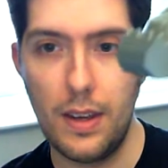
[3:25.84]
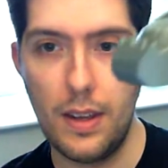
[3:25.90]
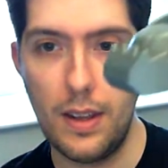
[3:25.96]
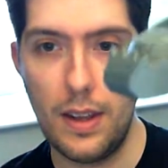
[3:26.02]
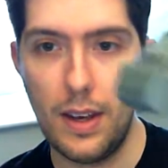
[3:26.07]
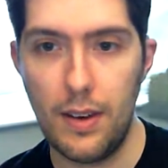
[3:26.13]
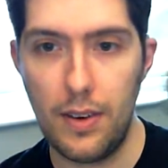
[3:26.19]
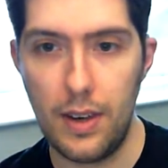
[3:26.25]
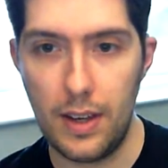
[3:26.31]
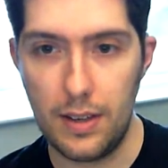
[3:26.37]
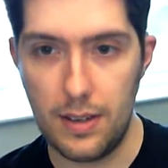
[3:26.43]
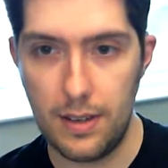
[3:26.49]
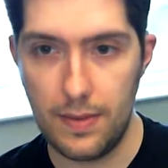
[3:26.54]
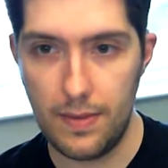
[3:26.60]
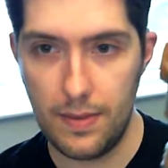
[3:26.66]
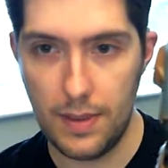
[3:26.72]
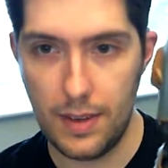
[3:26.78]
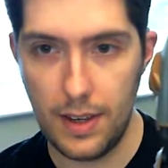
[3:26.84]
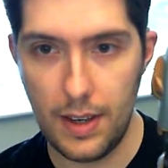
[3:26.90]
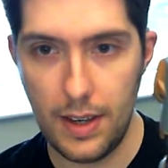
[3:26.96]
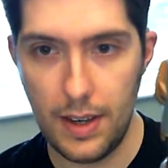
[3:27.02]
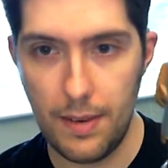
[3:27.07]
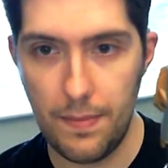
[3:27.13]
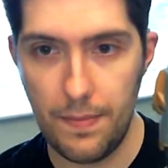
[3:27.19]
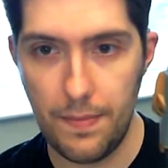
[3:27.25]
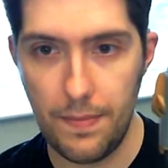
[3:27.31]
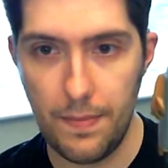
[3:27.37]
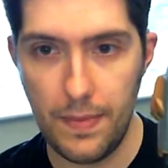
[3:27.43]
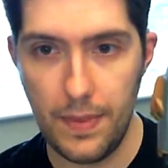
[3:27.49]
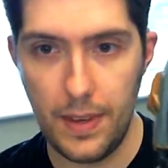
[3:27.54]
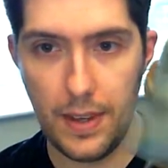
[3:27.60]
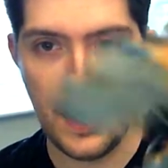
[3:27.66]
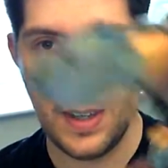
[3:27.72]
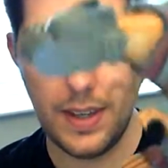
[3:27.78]
There he is.
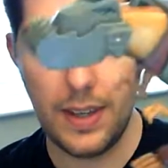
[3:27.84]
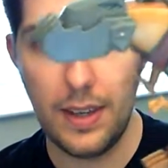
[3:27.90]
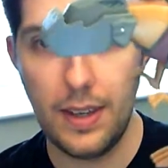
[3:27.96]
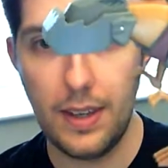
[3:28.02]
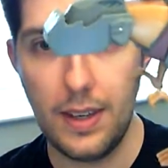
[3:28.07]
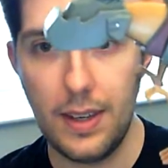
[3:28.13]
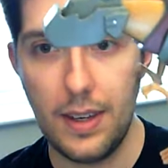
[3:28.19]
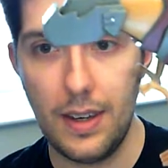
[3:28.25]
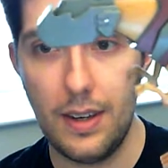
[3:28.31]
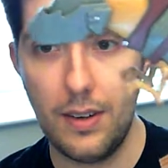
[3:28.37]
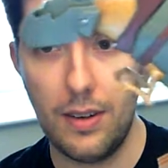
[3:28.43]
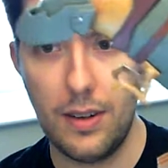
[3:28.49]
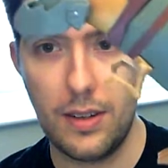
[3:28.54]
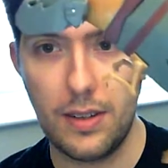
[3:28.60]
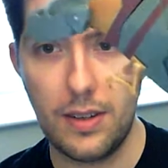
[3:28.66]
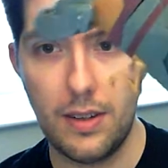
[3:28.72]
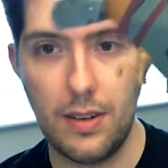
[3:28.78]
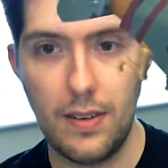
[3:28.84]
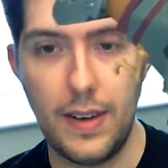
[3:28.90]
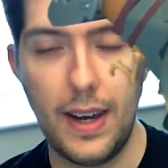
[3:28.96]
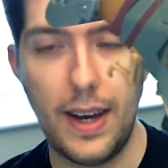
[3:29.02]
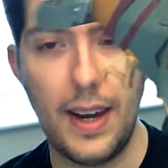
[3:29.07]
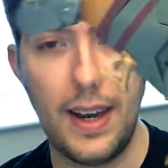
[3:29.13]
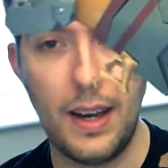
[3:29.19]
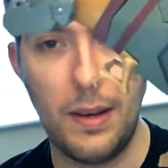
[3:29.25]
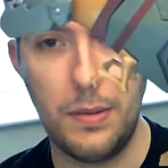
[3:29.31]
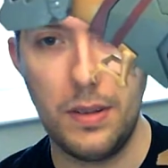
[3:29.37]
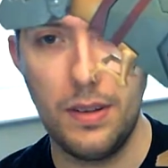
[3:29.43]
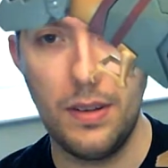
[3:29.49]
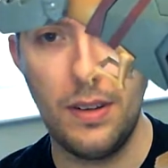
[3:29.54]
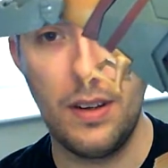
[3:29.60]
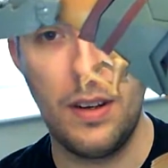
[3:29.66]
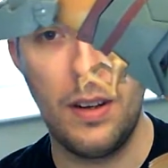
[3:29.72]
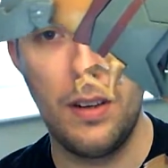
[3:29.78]
In all his glory. I
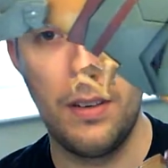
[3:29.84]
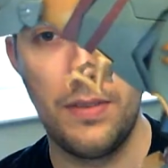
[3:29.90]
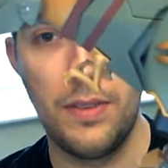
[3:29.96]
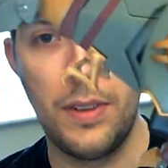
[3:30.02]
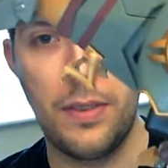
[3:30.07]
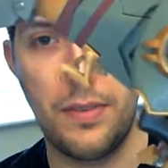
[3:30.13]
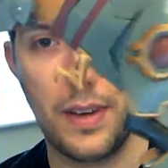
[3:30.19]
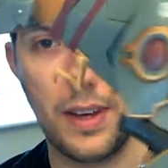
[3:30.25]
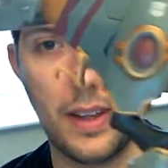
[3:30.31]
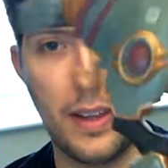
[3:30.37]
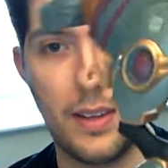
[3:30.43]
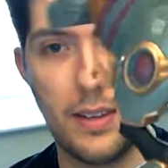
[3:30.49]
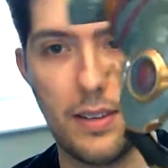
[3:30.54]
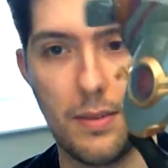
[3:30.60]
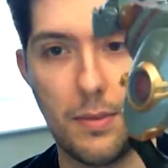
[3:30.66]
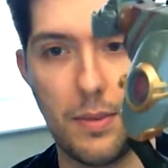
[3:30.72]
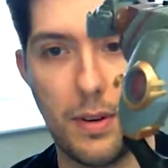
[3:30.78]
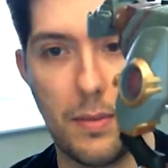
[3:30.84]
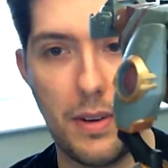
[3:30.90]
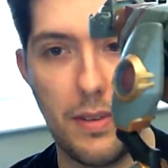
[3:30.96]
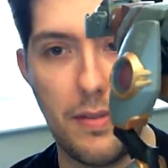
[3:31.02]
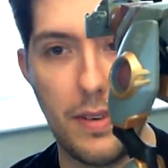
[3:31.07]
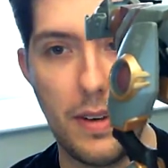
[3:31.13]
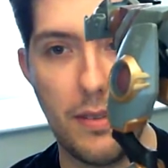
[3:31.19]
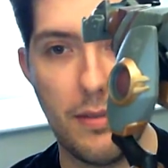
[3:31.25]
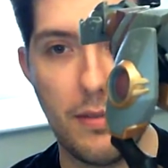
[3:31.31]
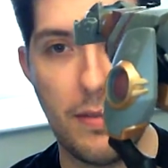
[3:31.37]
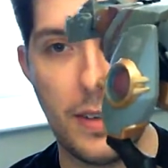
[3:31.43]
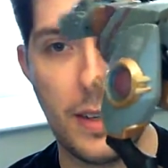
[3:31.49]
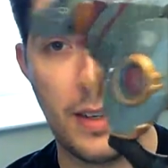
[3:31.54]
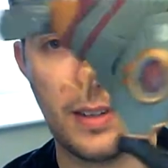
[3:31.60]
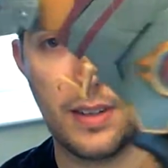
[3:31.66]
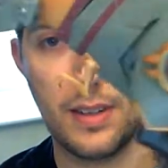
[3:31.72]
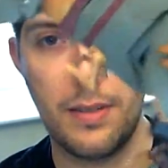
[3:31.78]
absolutely love this figure. This is one of my favourite
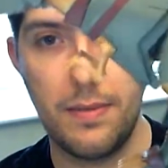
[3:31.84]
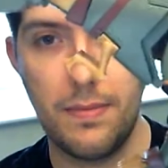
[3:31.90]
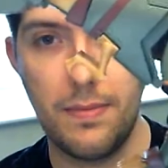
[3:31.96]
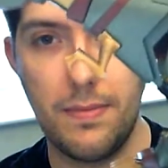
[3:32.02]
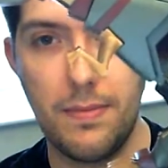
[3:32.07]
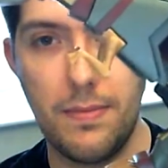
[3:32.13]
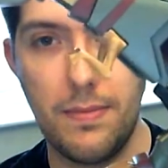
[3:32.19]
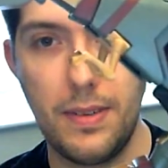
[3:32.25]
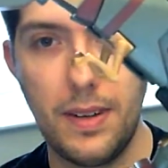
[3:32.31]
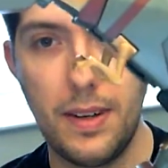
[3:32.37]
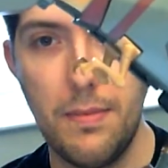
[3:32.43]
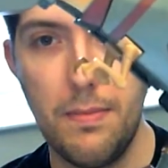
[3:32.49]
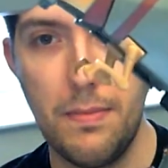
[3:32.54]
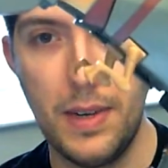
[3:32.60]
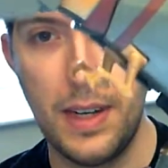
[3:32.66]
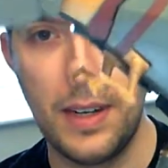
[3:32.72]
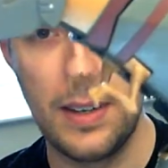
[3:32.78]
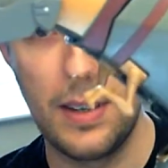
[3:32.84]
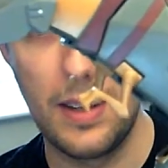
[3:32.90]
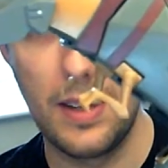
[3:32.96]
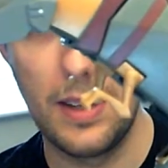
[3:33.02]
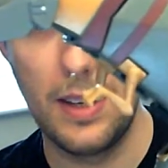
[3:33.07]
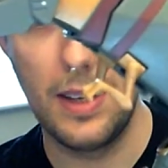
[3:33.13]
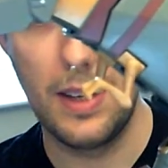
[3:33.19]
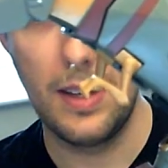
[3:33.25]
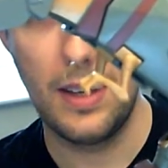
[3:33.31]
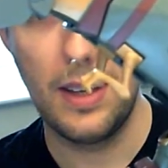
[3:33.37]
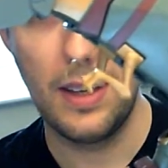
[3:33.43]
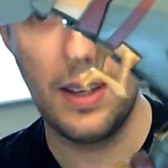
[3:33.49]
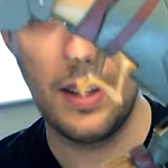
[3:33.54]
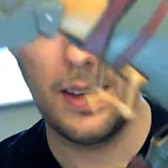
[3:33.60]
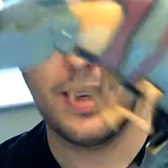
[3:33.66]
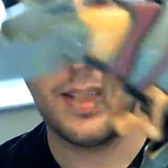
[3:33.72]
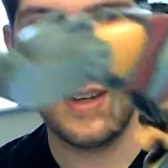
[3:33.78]
figures. He's fucking mint.
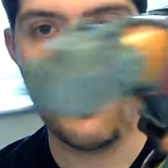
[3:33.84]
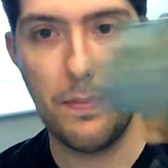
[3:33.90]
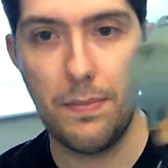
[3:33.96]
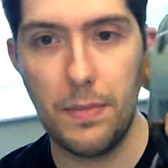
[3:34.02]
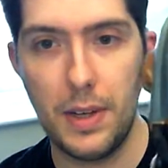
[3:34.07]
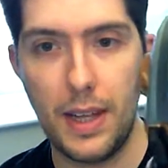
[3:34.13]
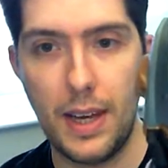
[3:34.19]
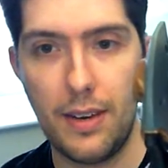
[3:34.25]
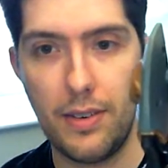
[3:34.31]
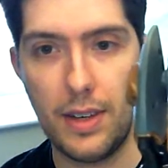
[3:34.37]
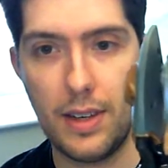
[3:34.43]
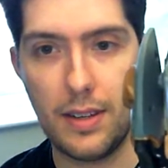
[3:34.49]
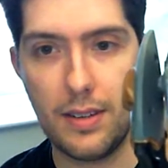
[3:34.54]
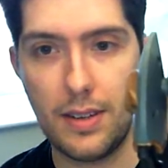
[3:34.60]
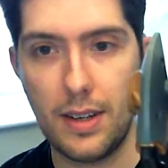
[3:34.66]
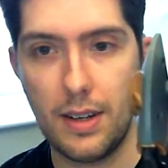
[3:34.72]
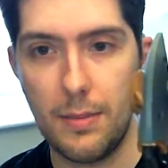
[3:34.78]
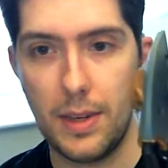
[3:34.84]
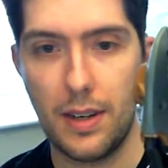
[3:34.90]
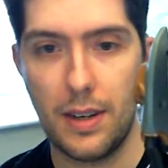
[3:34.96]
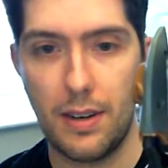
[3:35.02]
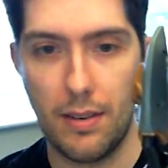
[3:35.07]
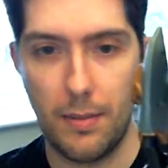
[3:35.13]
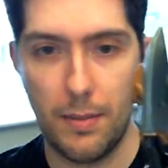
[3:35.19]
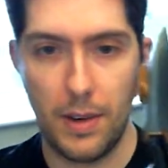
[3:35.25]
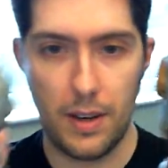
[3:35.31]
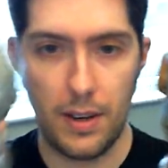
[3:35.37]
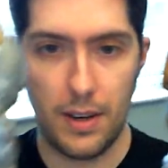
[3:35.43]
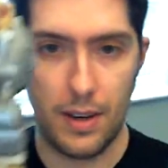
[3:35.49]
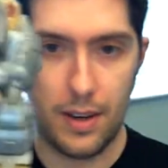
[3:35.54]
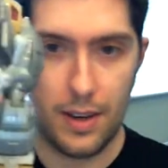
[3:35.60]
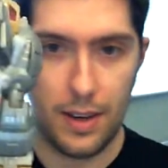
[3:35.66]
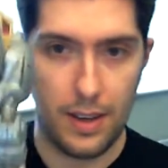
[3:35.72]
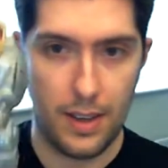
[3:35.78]
But there he is, animated
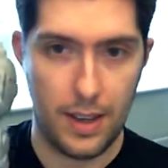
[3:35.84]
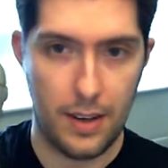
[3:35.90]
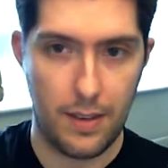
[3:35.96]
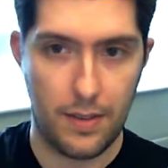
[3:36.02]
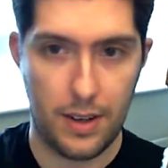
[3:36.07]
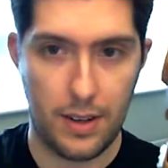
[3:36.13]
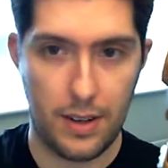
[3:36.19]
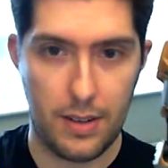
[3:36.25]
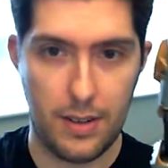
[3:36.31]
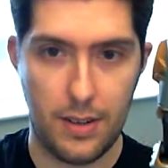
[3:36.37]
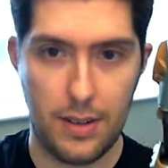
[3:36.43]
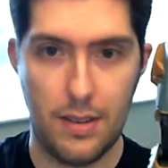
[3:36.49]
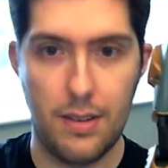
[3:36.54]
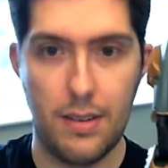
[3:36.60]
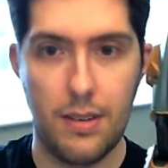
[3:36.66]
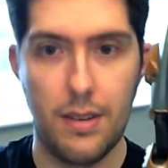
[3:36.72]
Grimlock. And then you've got